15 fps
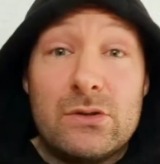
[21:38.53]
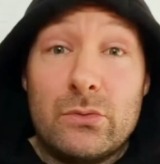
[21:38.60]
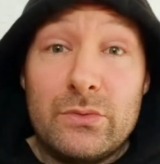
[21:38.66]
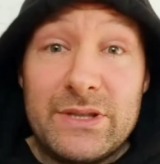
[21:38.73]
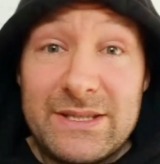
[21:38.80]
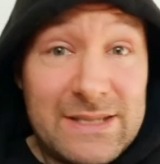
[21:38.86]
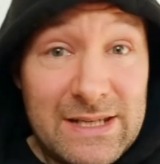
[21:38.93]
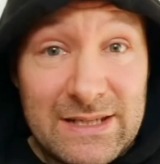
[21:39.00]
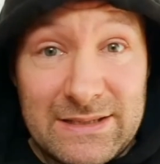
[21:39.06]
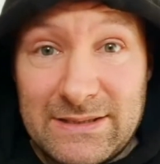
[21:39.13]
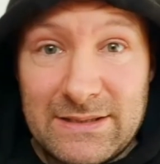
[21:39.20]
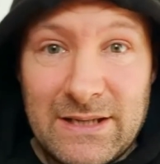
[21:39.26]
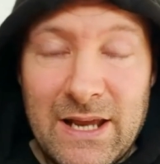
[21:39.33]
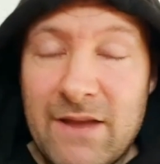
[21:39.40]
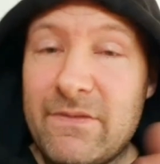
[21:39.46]
is all this
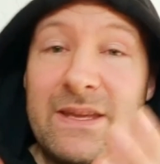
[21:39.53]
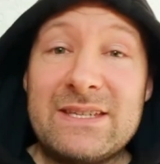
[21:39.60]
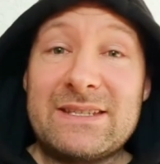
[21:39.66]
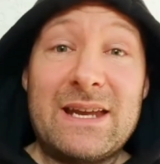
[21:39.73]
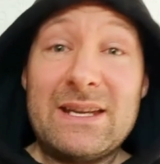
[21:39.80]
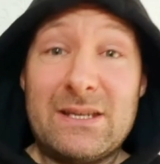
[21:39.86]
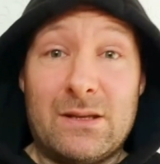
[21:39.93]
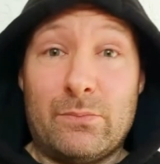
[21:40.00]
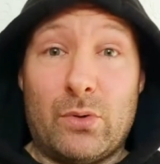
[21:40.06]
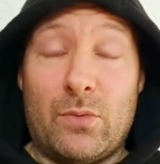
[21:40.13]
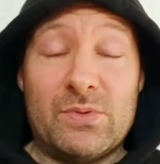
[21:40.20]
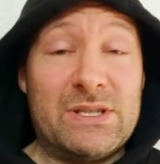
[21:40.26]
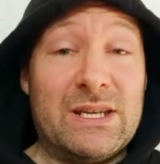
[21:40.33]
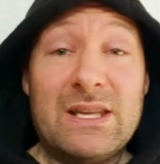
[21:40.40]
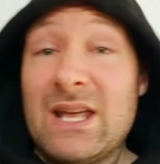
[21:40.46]
is. If he stayed in the
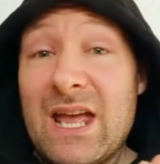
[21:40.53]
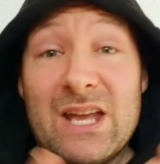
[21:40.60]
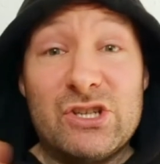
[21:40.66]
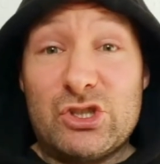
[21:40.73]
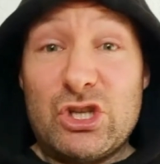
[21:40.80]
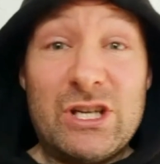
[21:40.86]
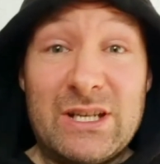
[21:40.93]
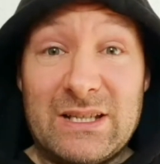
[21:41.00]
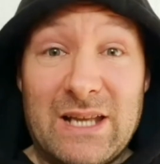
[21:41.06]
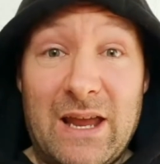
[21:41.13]
property and should have